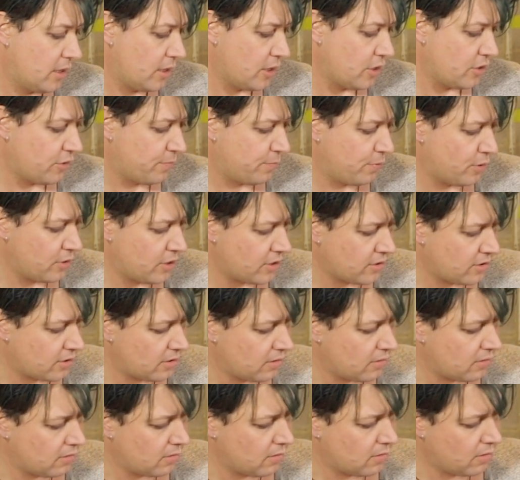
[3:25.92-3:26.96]
You just put it
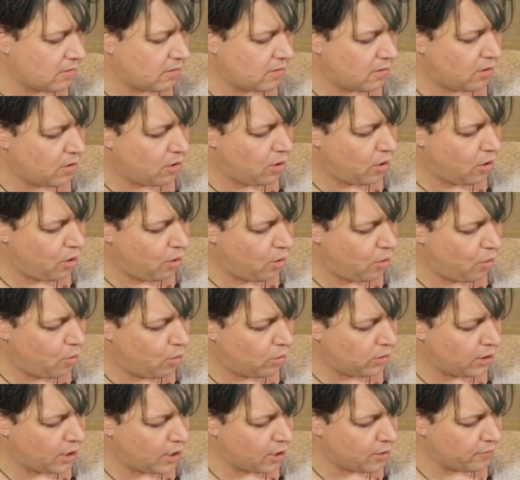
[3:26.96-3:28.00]

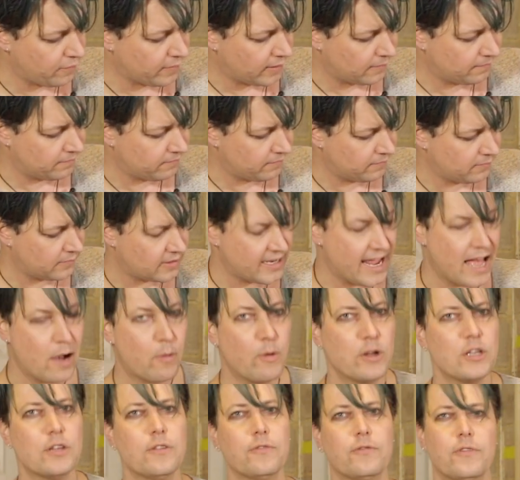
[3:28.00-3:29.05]
all over. Now,
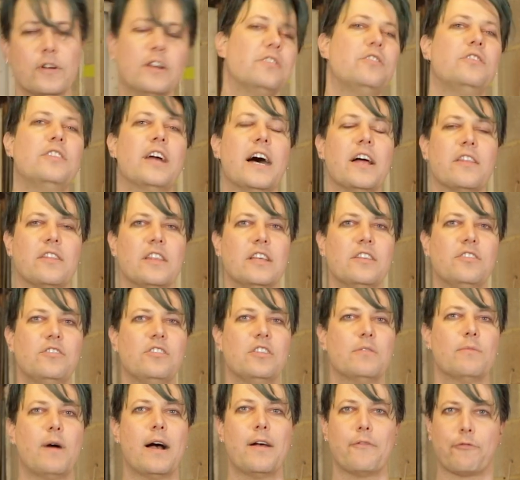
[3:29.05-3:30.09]
when you first start this,
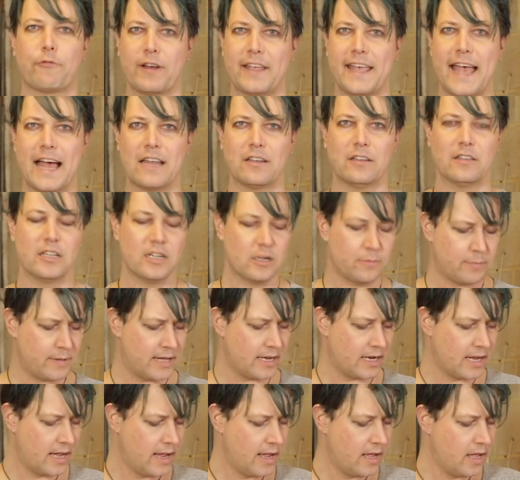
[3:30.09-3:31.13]
you might freak out a little
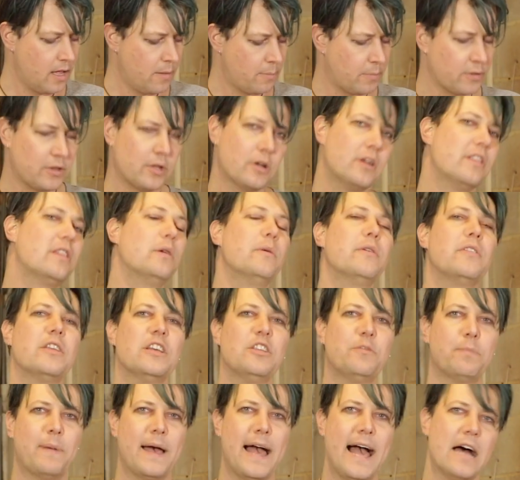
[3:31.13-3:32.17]
bit, but the good thing with
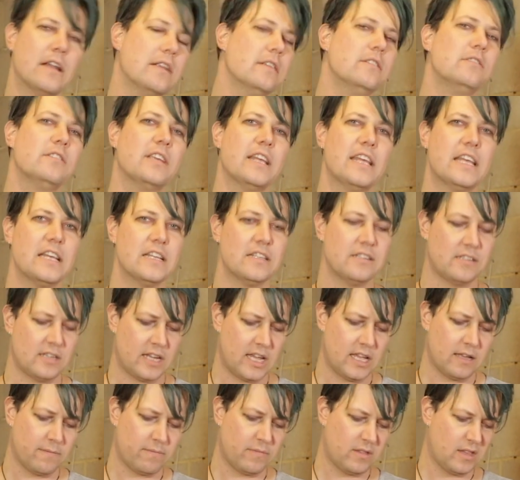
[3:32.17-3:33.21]
these powders is
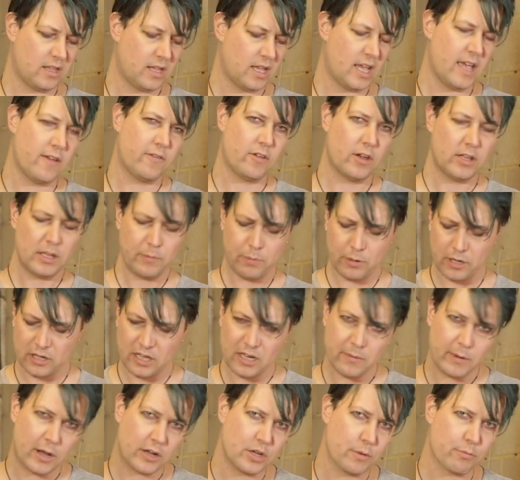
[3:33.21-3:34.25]
if you only put a
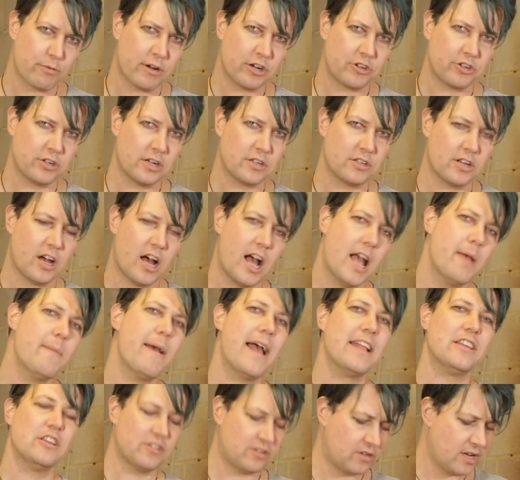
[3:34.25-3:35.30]
little bit on your brush at a time
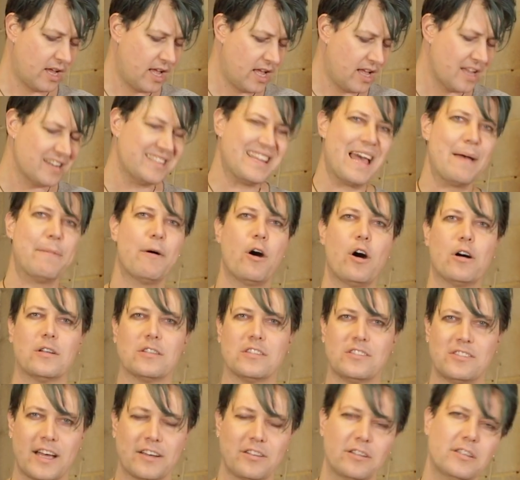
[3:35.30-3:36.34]
and you just dab it
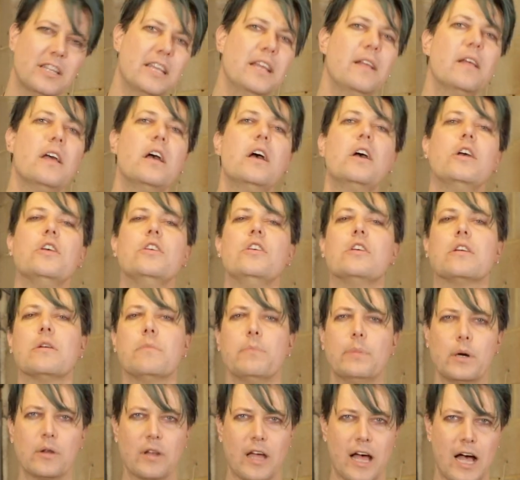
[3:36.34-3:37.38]
on subtly, you
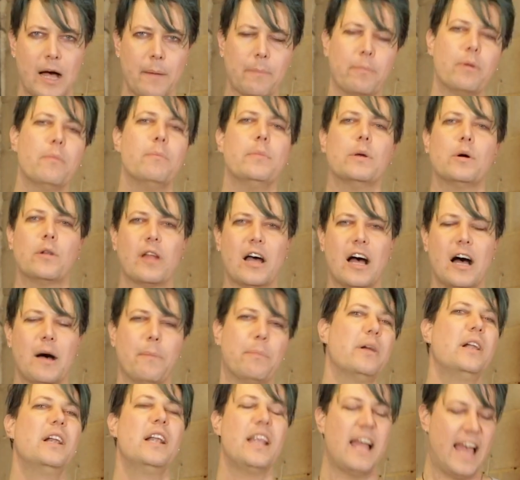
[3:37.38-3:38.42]
can build it
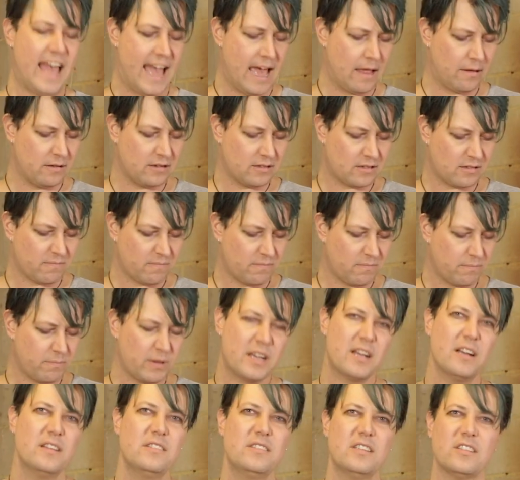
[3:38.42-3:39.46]
up, and
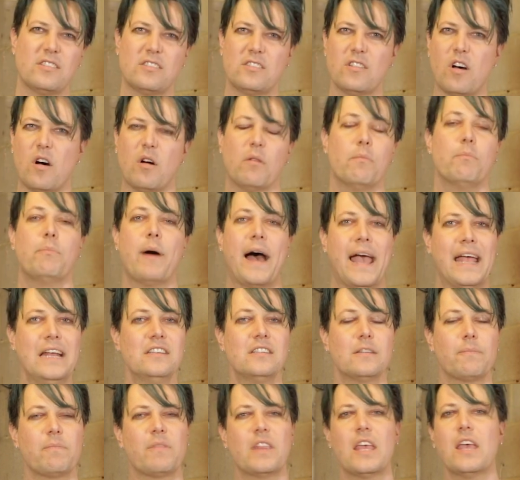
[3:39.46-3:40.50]
because it's not
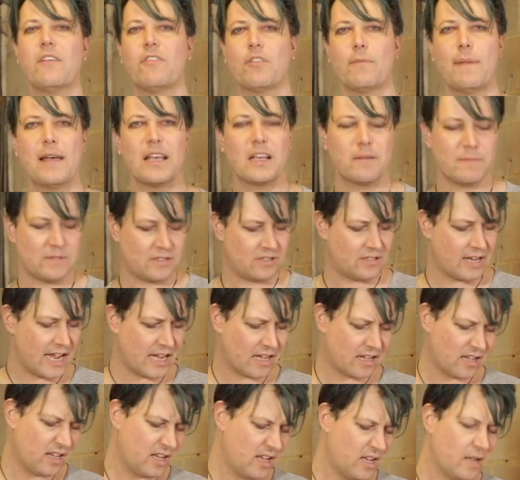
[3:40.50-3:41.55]
paint, if you make a
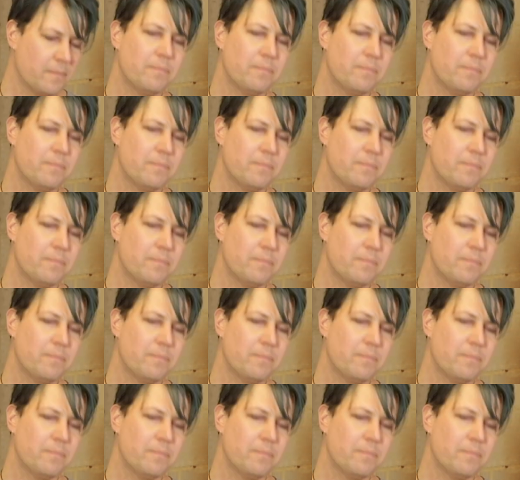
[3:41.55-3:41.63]
mistake,